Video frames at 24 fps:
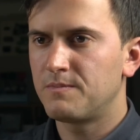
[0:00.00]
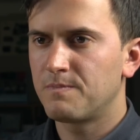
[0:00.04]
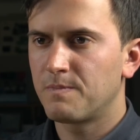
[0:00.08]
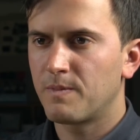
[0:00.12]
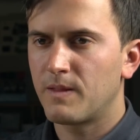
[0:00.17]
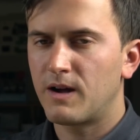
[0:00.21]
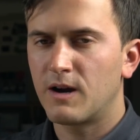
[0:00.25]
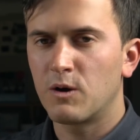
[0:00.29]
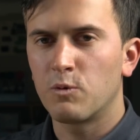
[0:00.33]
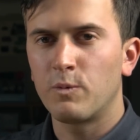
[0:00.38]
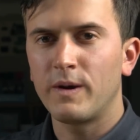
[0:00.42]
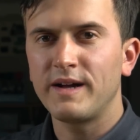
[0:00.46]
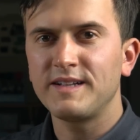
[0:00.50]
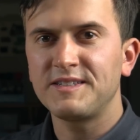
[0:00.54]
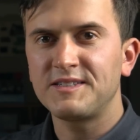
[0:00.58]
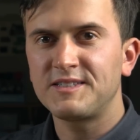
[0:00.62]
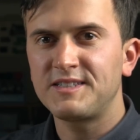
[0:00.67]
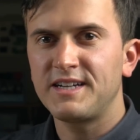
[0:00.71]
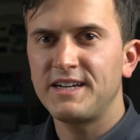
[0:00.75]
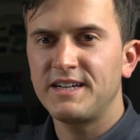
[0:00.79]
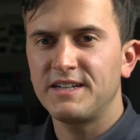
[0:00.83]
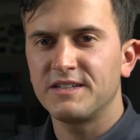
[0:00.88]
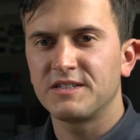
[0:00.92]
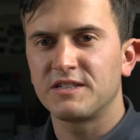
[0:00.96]
Our wait
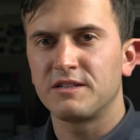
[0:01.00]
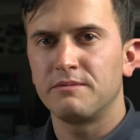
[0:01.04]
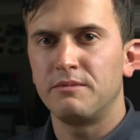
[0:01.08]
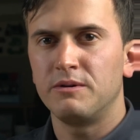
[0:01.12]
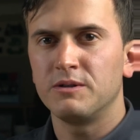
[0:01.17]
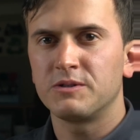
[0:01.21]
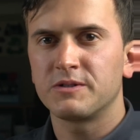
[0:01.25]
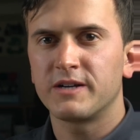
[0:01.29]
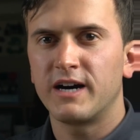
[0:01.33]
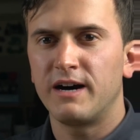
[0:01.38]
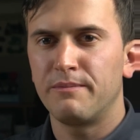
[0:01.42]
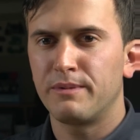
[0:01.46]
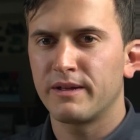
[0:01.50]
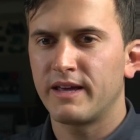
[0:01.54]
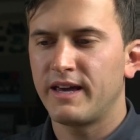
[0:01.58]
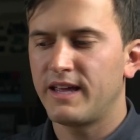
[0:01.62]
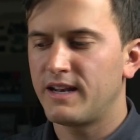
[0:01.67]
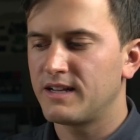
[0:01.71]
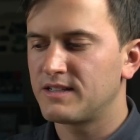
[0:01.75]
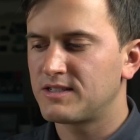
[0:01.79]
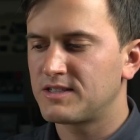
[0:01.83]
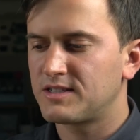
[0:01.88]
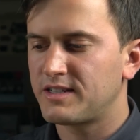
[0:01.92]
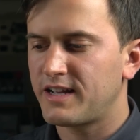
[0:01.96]
state is the most
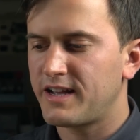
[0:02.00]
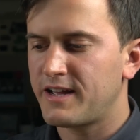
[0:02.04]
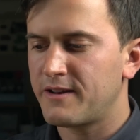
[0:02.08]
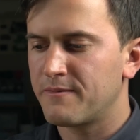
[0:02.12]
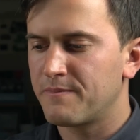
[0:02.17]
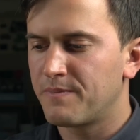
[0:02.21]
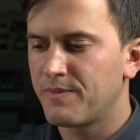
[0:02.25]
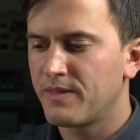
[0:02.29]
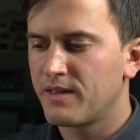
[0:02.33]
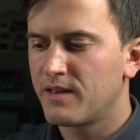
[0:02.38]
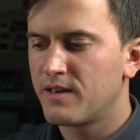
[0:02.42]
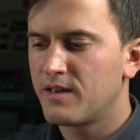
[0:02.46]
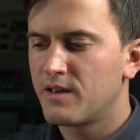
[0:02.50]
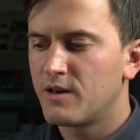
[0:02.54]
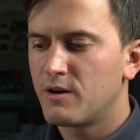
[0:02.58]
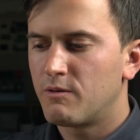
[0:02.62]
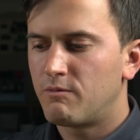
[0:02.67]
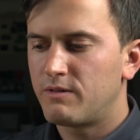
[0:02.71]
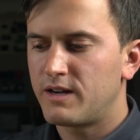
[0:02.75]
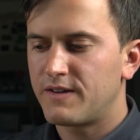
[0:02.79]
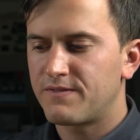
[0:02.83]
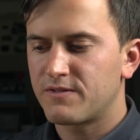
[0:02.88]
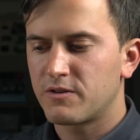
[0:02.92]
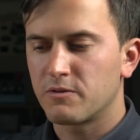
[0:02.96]
complicated state.
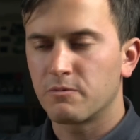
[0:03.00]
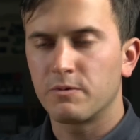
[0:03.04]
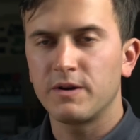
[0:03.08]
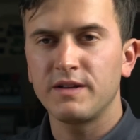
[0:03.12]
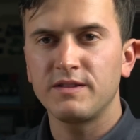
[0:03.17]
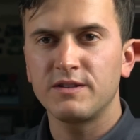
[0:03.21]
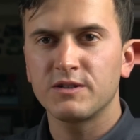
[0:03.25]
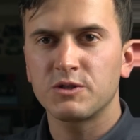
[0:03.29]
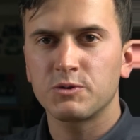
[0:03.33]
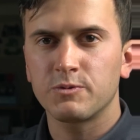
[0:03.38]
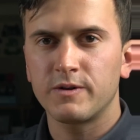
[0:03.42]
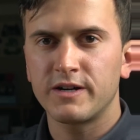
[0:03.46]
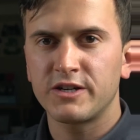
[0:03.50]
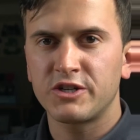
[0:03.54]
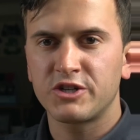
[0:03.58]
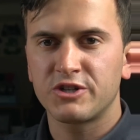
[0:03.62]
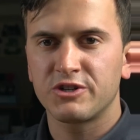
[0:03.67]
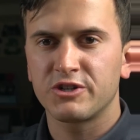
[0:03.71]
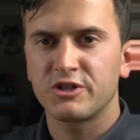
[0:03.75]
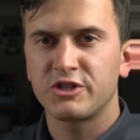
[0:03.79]
We have to read the switch,